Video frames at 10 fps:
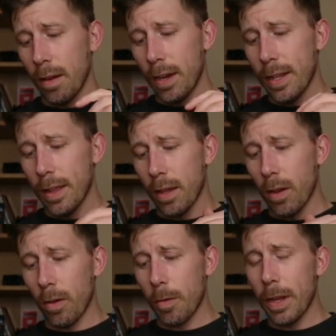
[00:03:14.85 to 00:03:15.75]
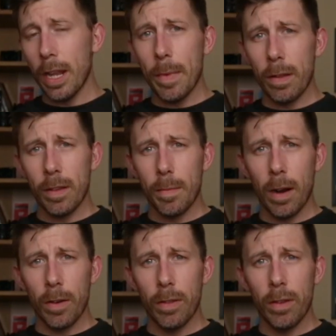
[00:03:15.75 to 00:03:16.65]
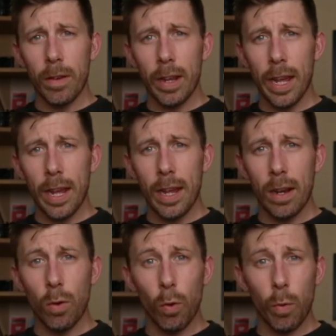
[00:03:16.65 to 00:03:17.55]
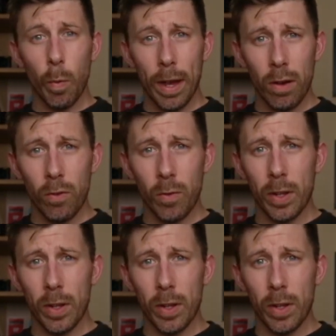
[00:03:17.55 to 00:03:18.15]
I did the Cong Mini Mountain Marathon in North Wales,